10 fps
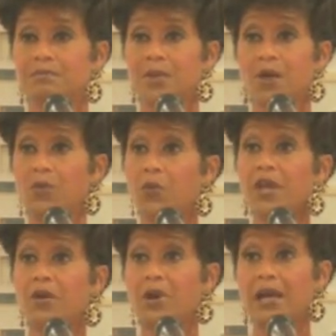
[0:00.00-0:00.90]
We
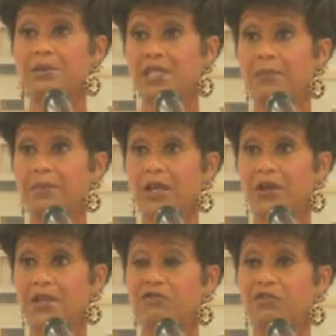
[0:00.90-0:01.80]
are wrapped up here
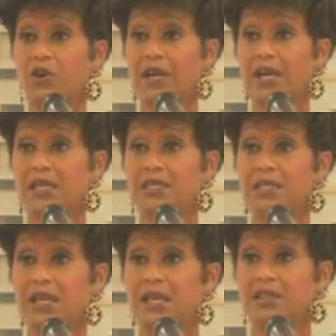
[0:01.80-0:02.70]
as far as the
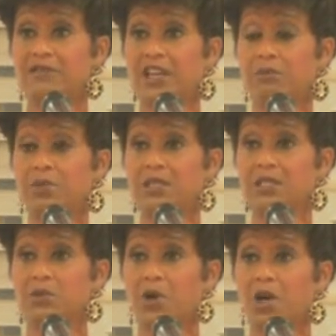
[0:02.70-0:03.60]
SFA Police
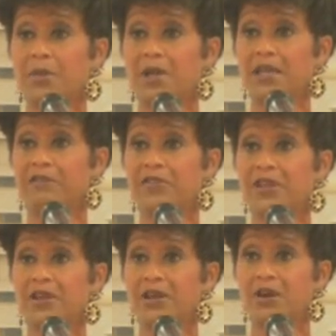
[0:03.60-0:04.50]
Department. If
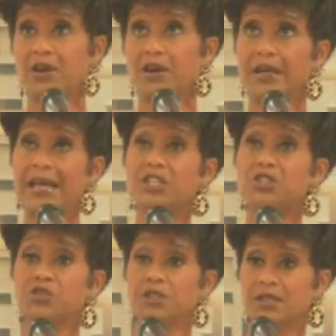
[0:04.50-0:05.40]
there are
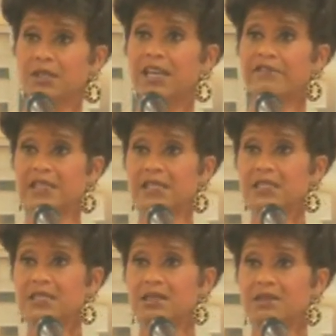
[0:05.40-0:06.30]
extra
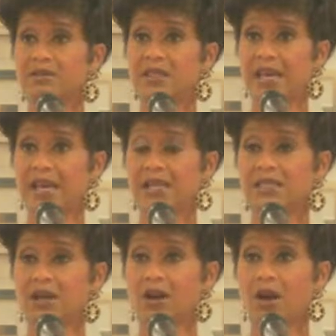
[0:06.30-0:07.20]
evidence that
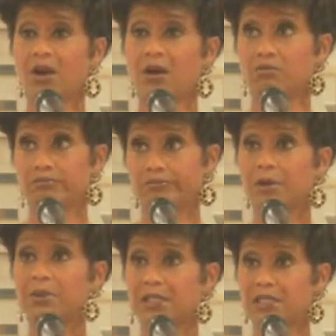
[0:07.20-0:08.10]
the
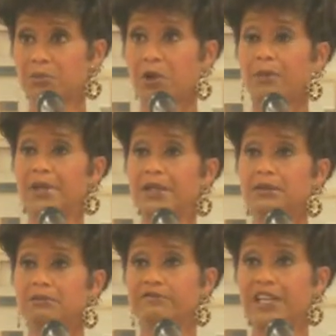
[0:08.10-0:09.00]
police department
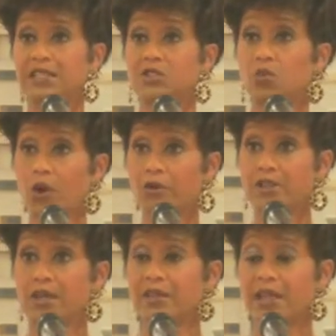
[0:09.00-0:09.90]
finds
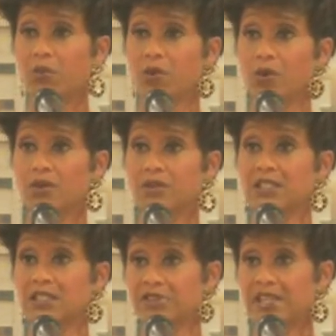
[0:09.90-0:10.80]
worthy, they will
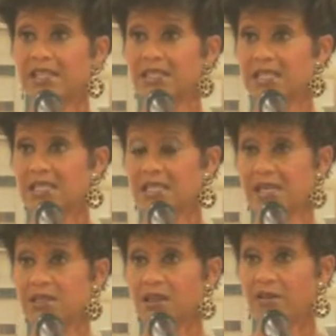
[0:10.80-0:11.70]
deliver that to the
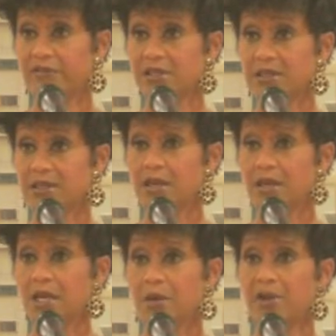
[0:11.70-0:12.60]
DA's office.
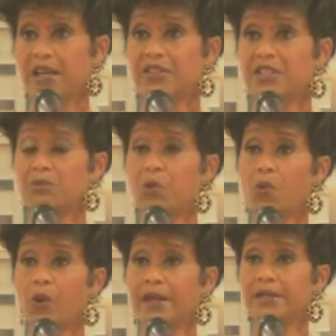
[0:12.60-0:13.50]
But at this
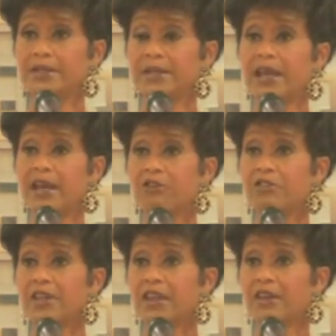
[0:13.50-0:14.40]
point,
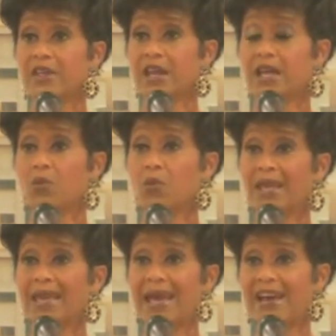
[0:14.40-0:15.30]
everything that we
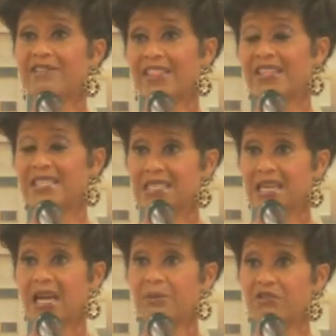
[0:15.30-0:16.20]
have at this
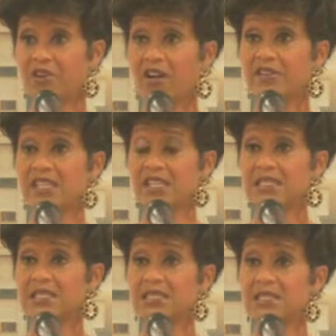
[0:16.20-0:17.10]
time involving the
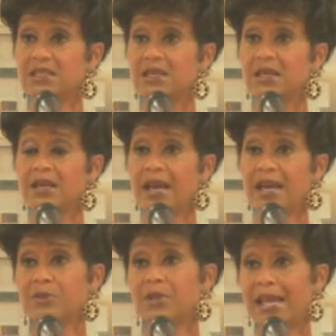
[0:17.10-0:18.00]
incident has
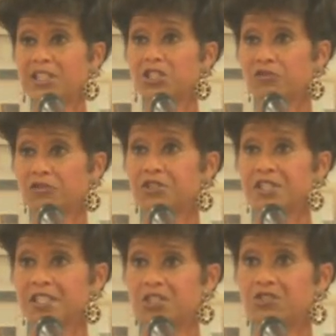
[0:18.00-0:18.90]
been handed over to the
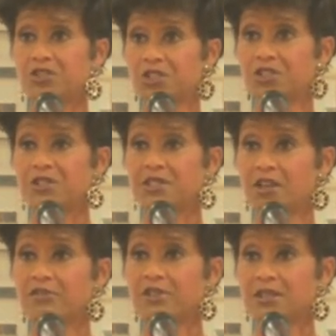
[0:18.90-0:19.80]
district attorney's
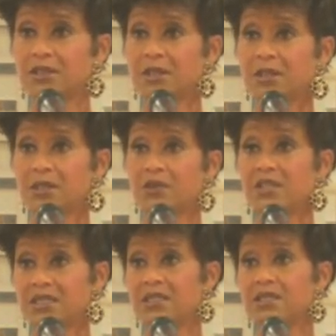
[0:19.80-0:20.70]
office. So
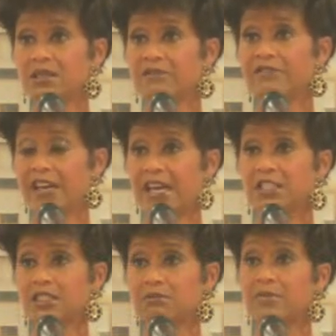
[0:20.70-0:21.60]
this is, in
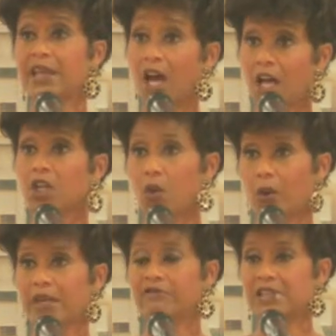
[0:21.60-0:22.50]
fact, an
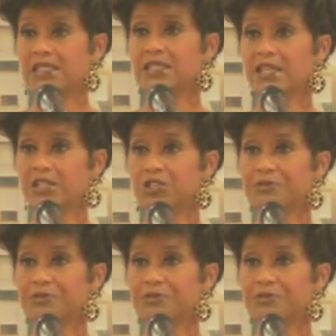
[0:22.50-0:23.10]
ongoing investigation.